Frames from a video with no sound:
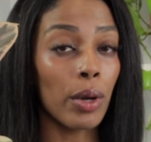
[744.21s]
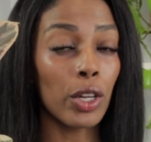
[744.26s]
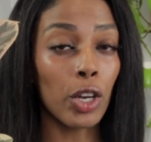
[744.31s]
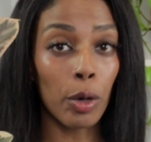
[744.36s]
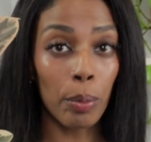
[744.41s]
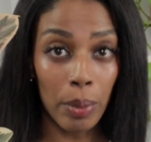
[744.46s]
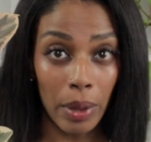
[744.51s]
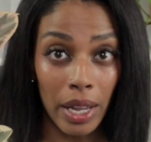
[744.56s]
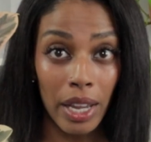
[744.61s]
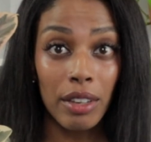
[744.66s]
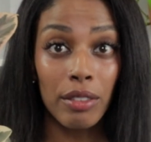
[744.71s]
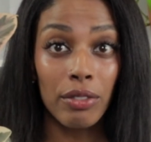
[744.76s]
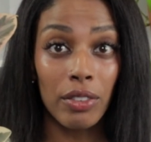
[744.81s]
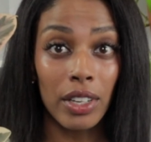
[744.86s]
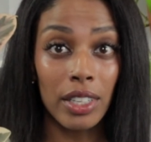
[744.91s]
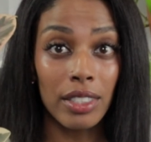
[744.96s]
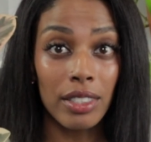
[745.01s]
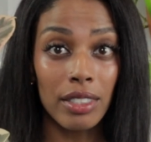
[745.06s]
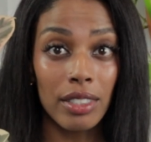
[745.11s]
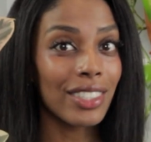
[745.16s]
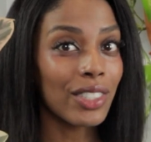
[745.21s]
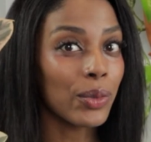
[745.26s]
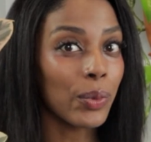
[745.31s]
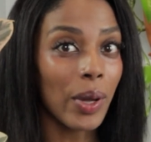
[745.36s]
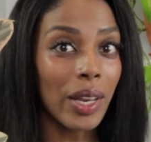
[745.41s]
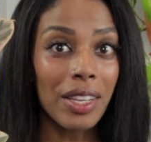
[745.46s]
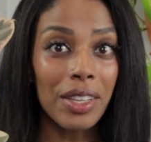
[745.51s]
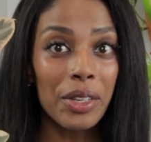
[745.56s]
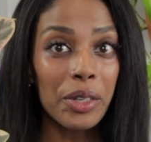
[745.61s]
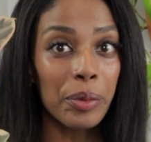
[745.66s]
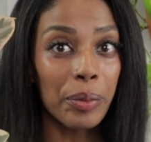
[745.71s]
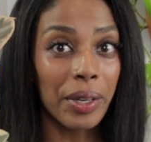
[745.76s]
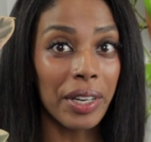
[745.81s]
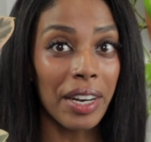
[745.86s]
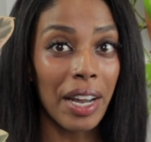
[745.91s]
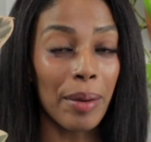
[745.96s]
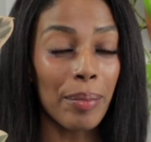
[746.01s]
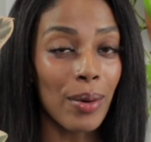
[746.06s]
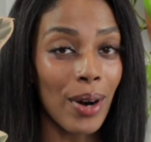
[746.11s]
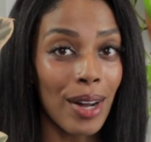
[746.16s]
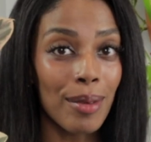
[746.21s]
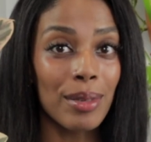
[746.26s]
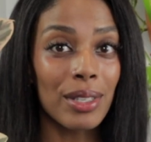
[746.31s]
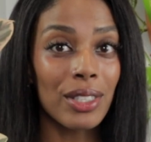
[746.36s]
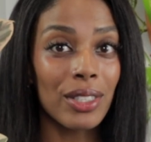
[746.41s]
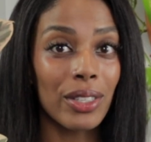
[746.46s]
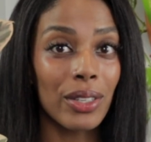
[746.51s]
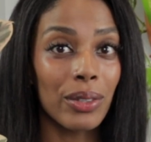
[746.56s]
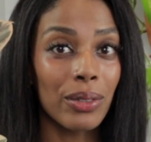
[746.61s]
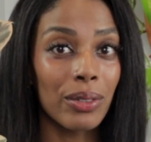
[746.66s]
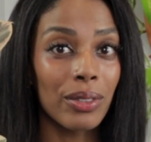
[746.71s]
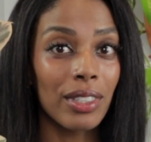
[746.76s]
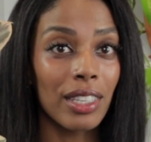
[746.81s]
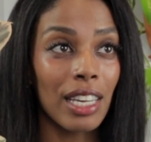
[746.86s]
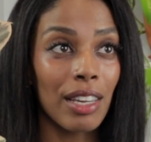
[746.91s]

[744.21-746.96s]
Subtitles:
your plant fund. Just wait a little bit, I promise you.